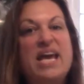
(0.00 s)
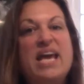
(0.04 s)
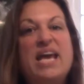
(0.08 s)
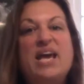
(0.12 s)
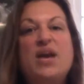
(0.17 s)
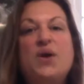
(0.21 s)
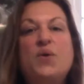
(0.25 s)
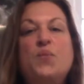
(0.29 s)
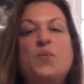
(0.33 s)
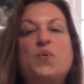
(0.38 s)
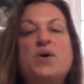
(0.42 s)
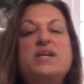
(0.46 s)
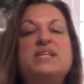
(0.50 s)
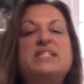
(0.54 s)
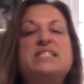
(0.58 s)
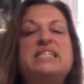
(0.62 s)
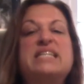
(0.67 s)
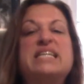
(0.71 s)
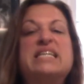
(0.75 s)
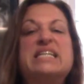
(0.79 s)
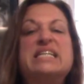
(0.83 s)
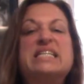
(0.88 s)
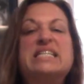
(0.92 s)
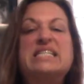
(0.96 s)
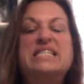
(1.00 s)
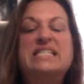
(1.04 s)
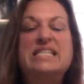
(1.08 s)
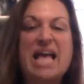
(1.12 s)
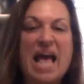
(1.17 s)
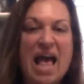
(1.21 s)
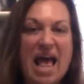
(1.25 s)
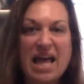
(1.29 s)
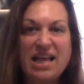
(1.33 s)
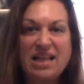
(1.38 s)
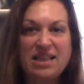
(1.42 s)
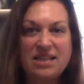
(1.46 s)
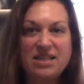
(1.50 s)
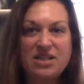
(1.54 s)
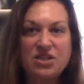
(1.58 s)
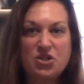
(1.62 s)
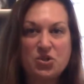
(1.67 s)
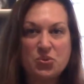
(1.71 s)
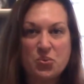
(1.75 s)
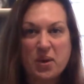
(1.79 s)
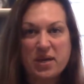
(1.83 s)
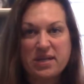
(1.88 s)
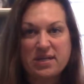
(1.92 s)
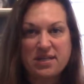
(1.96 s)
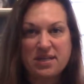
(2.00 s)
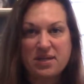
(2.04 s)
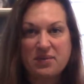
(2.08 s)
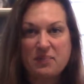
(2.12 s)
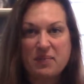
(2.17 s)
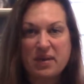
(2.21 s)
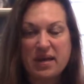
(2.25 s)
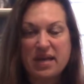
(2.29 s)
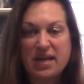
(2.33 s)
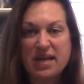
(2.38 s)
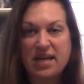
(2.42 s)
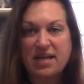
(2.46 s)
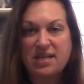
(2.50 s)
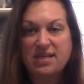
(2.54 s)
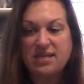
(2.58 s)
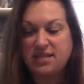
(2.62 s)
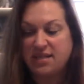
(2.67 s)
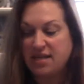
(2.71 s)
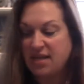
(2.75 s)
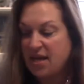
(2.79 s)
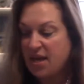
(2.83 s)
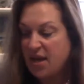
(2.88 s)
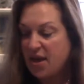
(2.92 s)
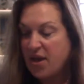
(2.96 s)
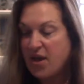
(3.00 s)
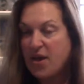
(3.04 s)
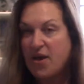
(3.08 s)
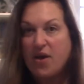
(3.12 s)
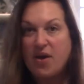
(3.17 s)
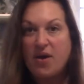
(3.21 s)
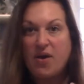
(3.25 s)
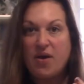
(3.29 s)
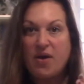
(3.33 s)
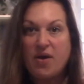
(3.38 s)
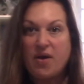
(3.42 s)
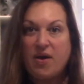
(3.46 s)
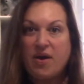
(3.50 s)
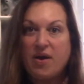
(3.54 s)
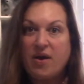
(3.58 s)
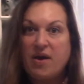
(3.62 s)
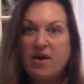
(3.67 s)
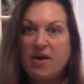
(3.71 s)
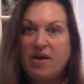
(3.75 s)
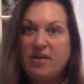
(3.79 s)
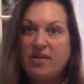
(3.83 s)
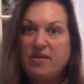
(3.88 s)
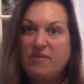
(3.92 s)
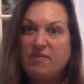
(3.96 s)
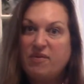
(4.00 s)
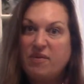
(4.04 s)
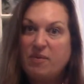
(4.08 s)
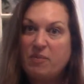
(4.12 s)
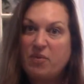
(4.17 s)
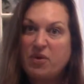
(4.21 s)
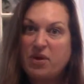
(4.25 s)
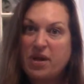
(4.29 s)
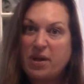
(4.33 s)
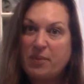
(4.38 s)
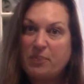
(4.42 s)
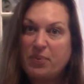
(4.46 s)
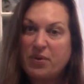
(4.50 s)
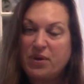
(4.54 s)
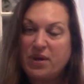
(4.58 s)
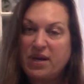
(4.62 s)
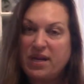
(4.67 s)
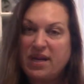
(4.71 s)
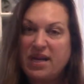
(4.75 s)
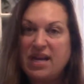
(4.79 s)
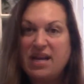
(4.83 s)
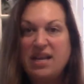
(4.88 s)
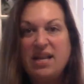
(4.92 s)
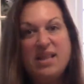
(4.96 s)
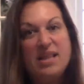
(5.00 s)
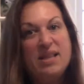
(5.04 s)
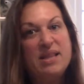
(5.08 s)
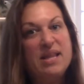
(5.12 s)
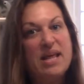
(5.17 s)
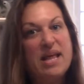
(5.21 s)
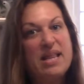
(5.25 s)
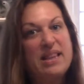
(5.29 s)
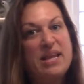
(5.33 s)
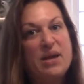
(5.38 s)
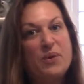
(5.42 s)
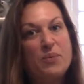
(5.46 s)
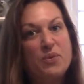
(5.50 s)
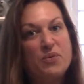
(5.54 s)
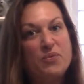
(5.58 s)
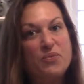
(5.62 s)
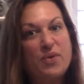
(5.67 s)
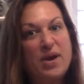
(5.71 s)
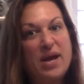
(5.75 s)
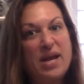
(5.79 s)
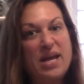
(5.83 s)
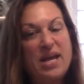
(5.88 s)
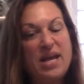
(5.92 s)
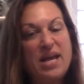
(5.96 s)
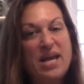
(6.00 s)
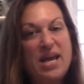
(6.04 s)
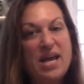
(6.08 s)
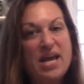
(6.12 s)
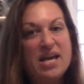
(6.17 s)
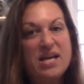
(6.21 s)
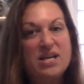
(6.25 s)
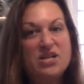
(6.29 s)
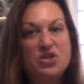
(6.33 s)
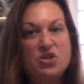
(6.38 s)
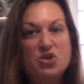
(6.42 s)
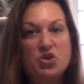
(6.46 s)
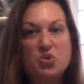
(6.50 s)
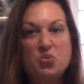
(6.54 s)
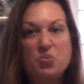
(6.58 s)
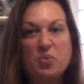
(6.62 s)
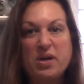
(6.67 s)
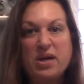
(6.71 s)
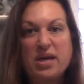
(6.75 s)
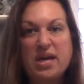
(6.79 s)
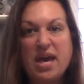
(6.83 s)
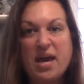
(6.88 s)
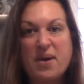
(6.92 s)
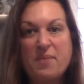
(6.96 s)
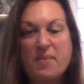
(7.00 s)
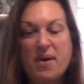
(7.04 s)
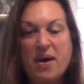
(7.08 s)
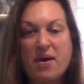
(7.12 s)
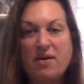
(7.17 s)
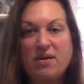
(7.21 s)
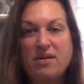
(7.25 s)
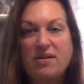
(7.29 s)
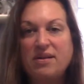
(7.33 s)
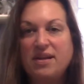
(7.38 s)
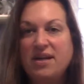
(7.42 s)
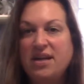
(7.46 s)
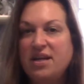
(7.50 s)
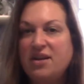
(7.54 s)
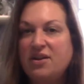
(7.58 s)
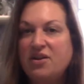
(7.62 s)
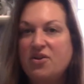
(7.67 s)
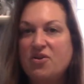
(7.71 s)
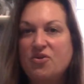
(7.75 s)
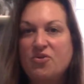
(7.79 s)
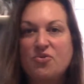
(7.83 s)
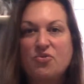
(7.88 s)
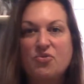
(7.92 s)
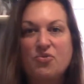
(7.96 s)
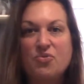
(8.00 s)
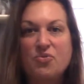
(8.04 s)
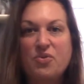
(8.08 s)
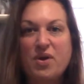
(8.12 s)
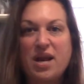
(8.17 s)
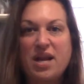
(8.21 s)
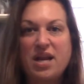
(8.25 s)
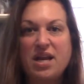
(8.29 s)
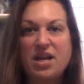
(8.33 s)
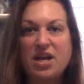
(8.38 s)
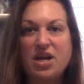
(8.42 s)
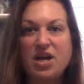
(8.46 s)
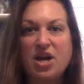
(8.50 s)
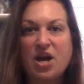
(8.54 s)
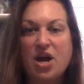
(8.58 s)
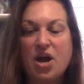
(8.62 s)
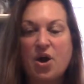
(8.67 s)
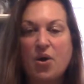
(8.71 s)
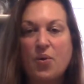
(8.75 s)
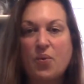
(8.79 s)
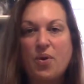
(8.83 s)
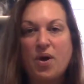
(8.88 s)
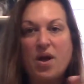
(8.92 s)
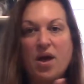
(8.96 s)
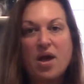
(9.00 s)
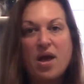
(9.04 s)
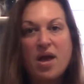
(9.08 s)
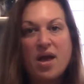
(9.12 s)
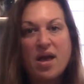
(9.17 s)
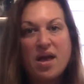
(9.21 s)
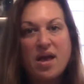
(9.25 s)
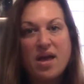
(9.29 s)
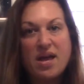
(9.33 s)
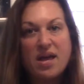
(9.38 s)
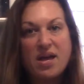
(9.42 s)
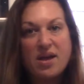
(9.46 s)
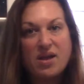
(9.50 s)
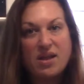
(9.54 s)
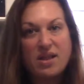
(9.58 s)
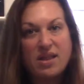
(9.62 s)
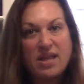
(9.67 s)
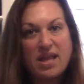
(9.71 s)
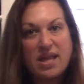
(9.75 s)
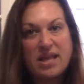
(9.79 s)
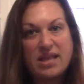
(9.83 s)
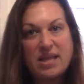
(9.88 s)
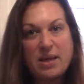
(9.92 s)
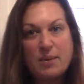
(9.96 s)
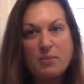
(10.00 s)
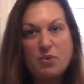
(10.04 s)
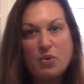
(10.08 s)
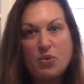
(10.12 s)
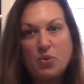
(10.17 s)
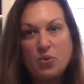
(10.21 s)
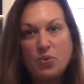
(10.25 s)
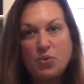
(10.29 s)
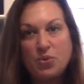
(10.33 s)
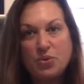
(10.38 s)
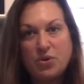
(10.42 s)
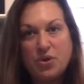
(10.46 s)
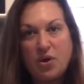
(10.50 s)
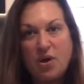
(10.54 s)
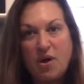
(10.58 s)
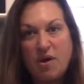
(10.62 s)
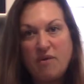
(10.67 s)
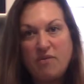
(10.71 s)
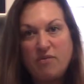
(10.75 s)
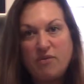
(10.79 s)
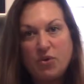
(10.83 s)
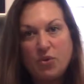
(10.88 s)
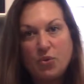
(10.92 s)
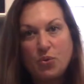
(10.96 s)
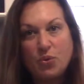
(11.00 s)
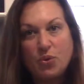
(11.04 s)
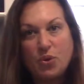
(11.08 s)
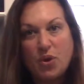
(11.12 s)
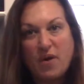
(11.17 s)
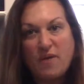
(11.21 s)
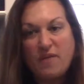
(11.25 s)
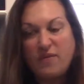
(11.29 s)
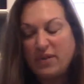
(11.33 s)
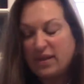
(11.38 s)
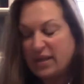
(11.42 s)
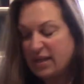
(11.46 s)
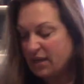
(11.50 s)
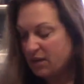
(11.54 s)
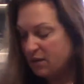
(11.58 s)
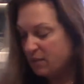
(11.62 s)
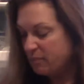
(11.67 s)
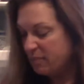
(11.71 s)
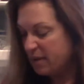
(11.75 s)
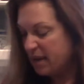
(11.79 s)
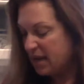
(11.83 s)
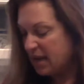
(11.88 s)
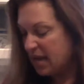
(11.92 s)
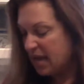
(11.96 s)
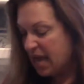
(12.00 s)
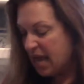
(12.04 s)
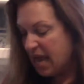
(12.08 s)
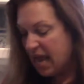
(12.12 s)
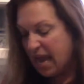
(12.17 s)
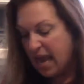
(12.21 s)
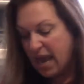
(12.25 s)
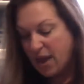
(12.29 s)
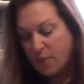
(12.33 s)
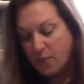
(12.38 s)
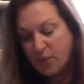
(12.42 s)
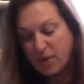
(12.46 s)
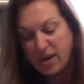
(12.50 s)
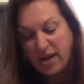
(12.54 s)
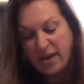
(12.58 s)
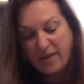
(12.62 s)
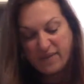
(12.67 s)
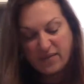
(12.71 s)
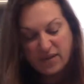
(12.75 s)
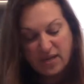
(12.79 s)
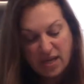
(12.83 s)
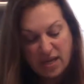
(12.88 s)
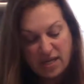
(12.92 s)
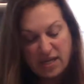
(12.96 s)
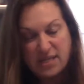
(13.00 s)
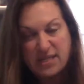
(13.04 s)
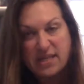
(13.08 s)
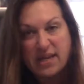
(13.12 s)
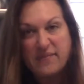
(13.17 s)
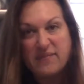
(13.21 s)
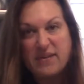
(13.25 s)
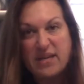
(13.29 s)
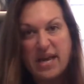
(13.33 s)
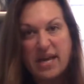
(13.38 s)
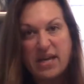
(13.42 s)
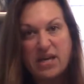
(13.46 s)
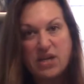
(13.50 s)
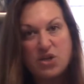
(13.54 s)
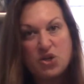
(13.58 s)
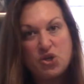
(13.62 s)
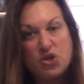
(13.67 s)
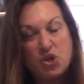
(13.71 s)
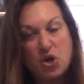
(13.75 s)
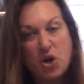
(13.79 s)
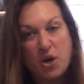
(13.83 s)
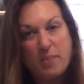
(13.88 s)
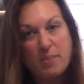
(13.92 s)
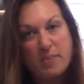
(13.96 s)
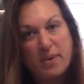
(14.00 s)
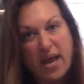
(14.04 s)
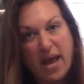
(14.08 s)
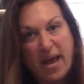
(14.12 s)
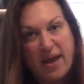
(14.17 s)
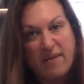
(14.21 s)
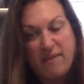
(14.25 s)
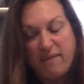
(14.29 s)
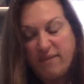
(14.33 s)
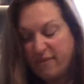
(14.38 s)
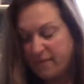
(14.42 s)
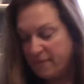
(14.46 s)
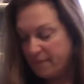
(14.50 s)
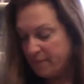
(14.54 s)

It was exactly 20 minutes from when I put it in that they were ready. Toothpick came out clean, ready to go. Let them cool off a little bit. And what I've done is I've taken a sharp knife